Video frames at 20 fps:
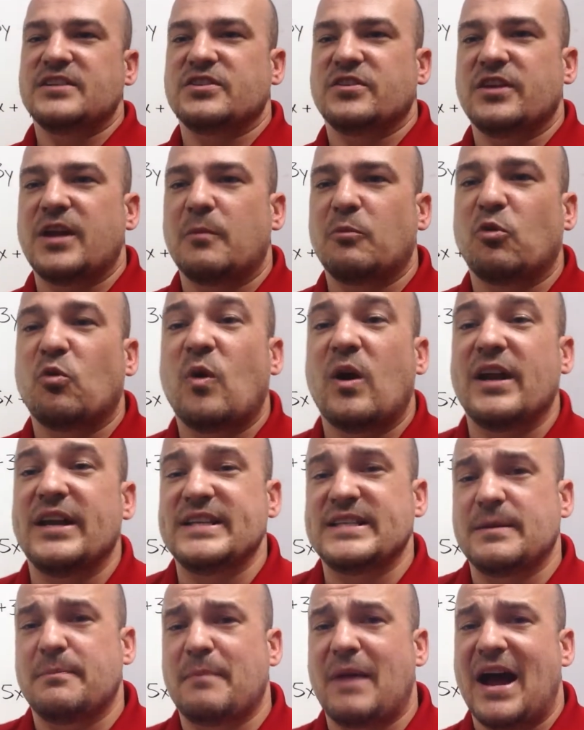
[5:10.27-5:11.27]
so number one
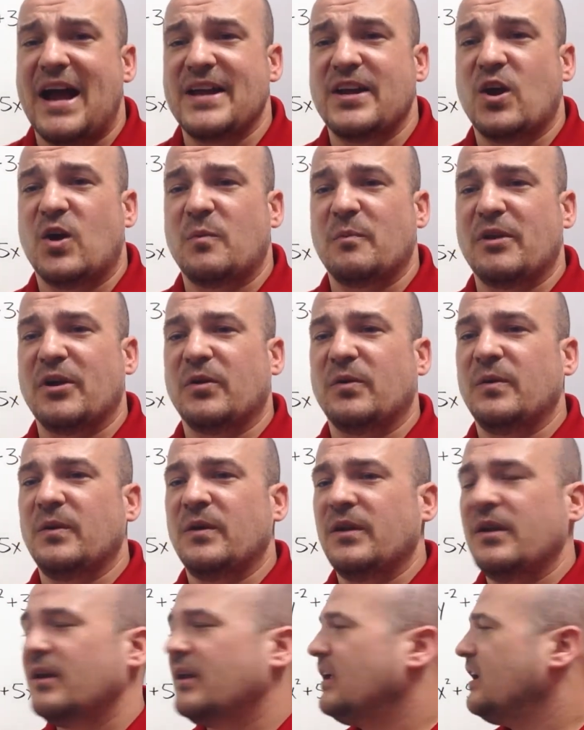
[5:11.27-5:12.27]
is a binomial.
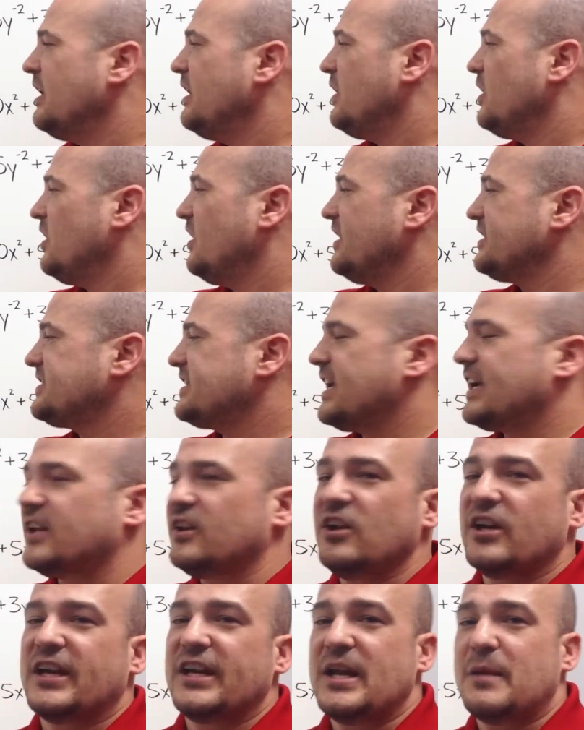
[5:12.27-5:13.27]
Let's take a
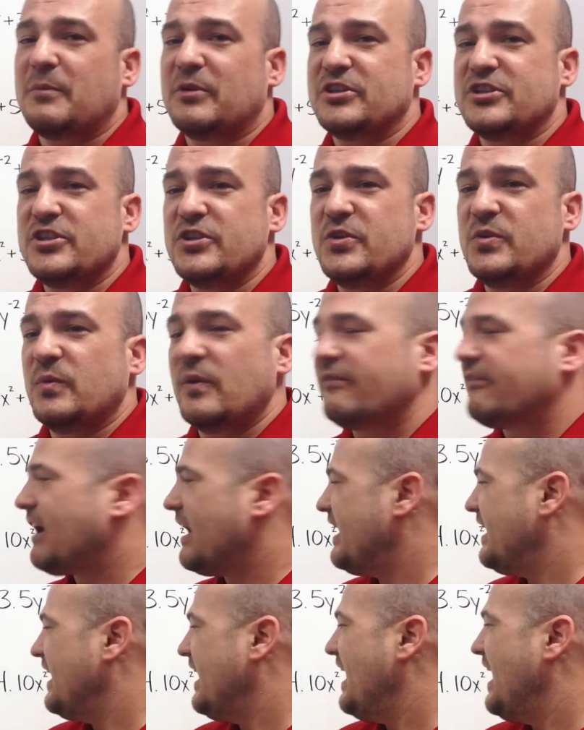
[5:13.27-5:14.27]
look at number two. We've
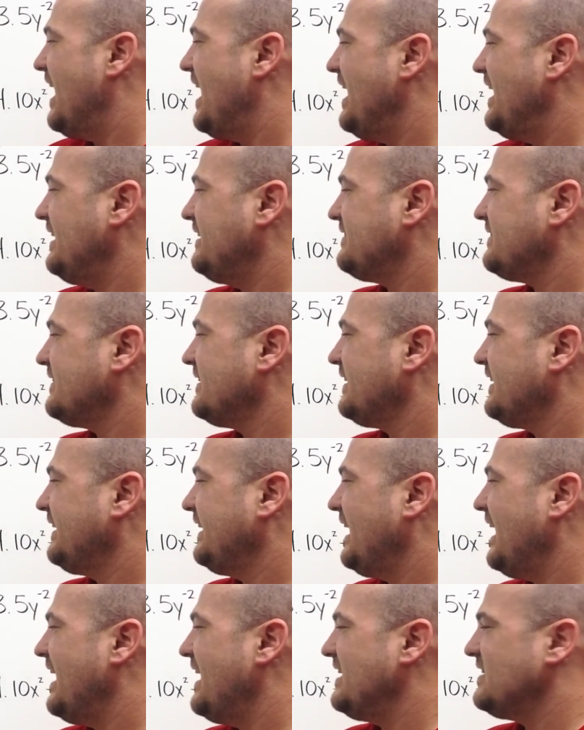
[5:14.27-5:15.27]
got
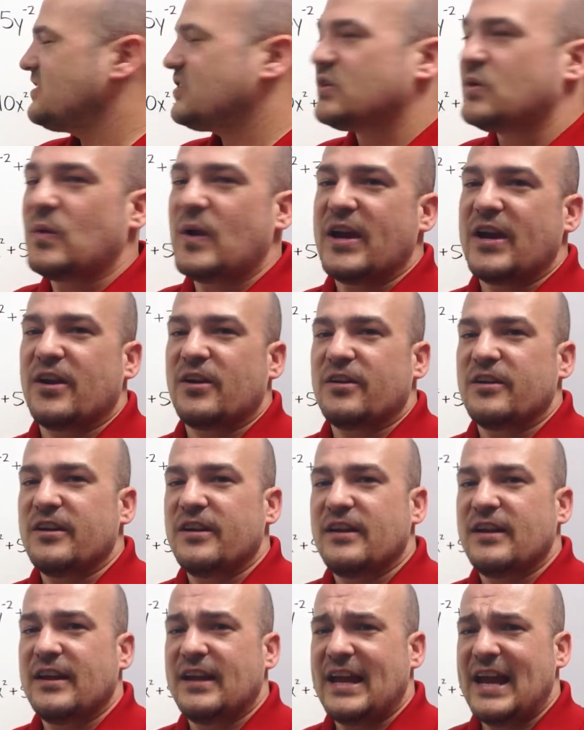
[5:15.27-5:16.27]
8k squared,
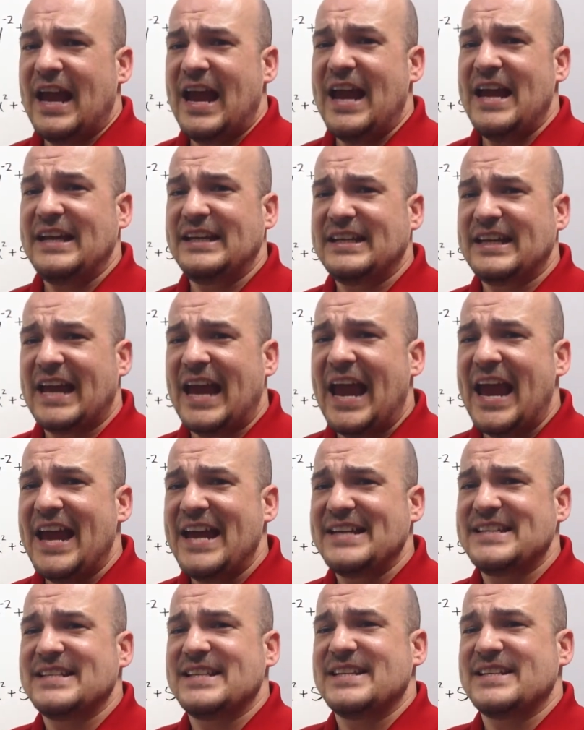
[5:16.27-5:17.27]

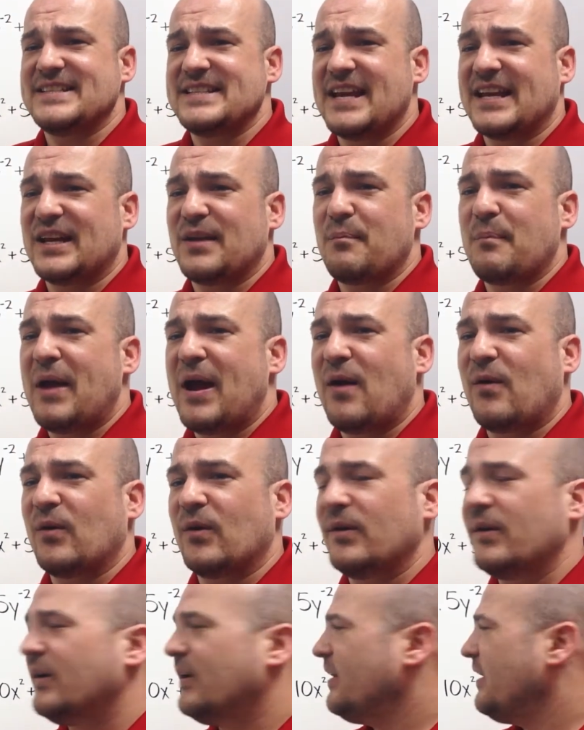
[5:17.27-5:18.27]
8k to the second power.
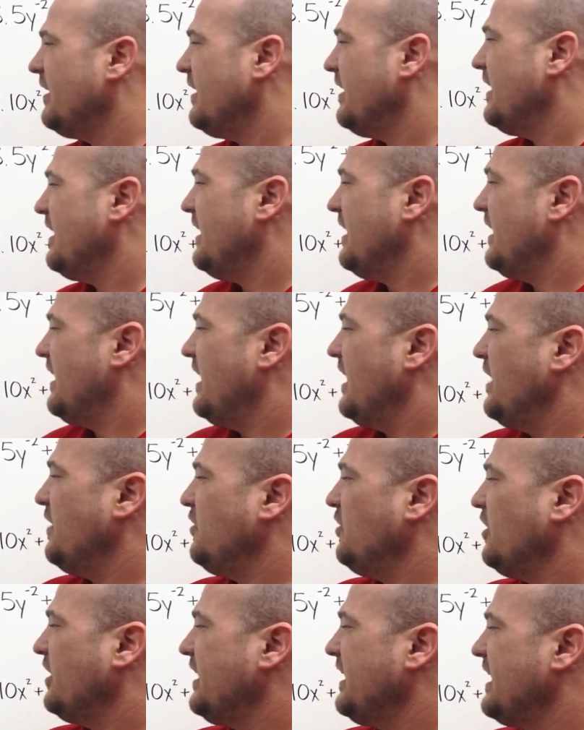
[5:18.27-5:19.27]
And
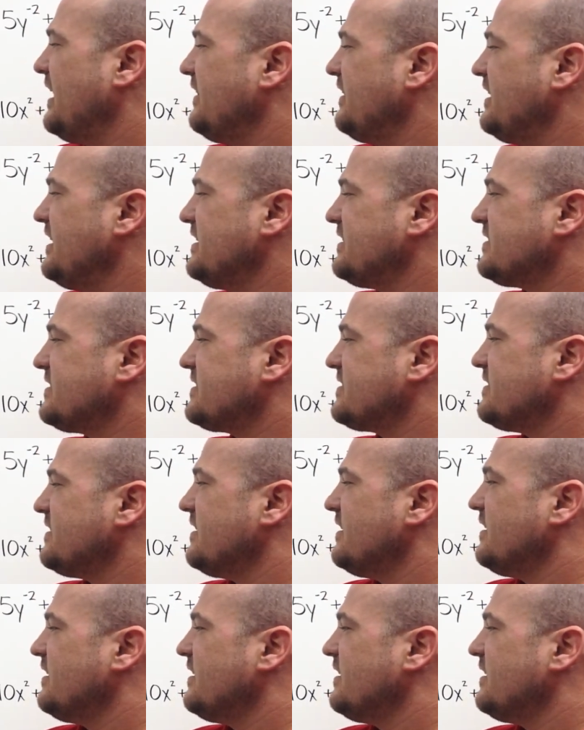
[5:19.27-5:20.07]
looking at this,